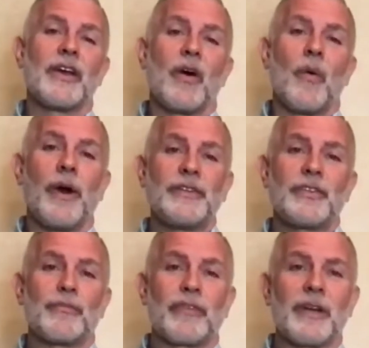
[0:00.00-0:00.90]
want
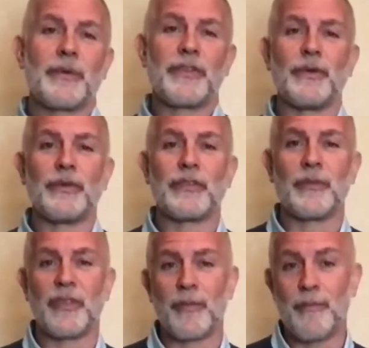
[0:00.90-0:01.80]
to bring with you
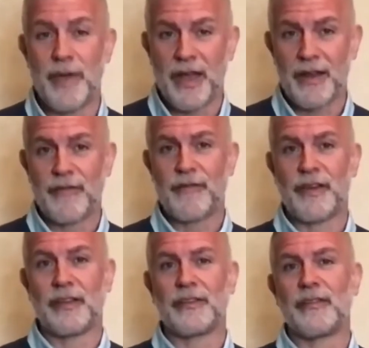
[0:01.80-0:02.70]
some of the
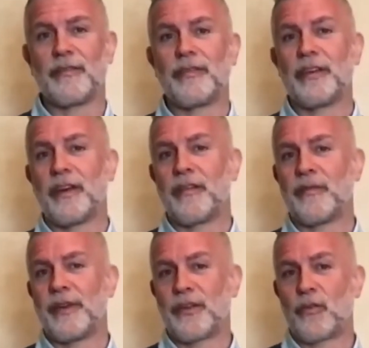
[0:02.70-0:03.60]
benefits
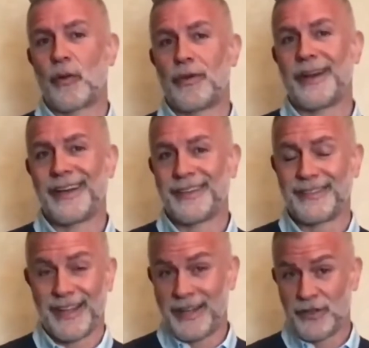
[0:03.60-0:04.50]
of incorporating
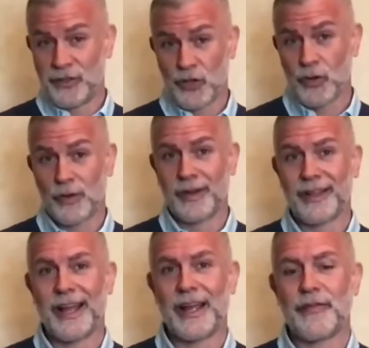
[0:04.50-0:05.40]
this into your
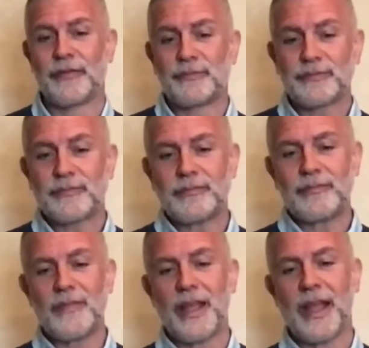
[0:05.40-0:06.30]
life.
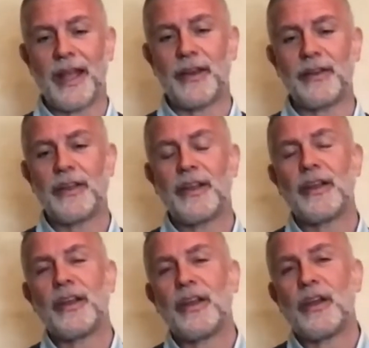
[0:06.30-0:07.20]
And
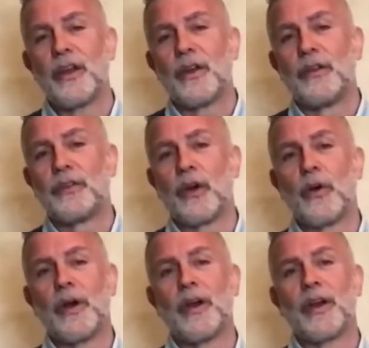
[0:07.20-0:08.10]

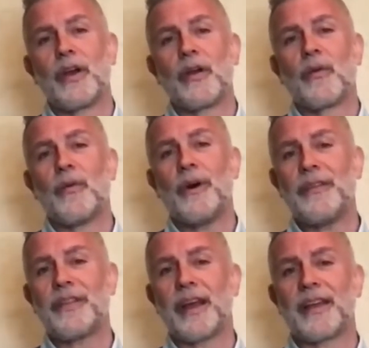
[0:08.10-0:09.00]
so one
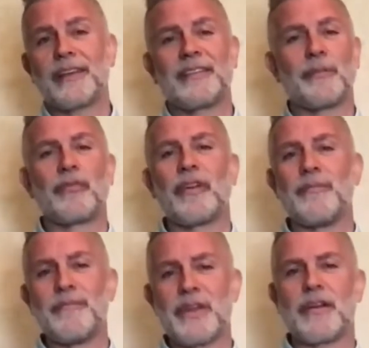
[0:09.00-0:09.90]
of the
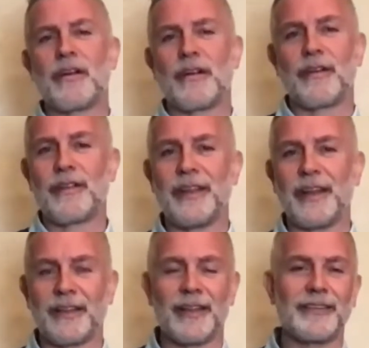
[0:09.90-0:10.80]
premier
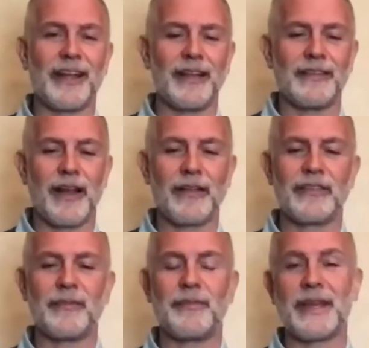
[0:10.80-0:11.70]
thing that stands out
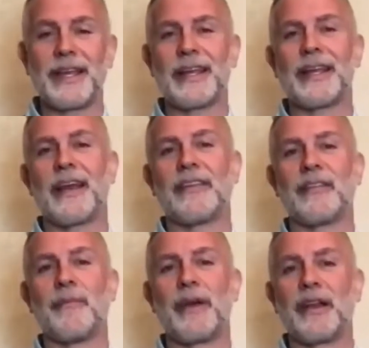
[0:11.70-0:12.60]
to me as
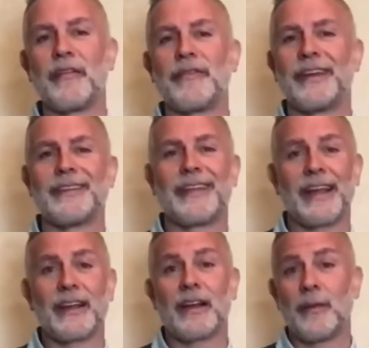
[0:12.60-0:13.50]
a benefit
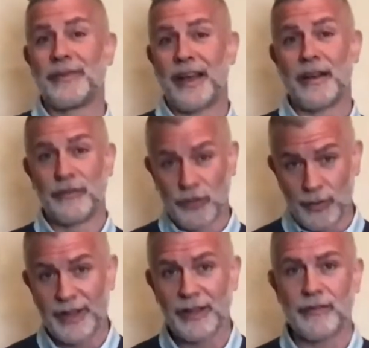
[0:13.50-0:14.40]
that comes out of
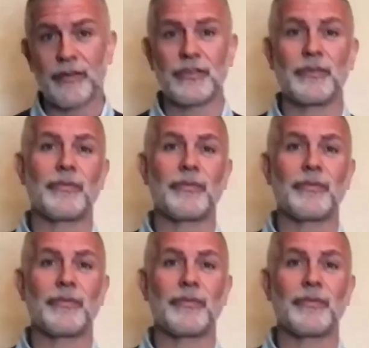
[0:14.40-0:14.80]
doing the vision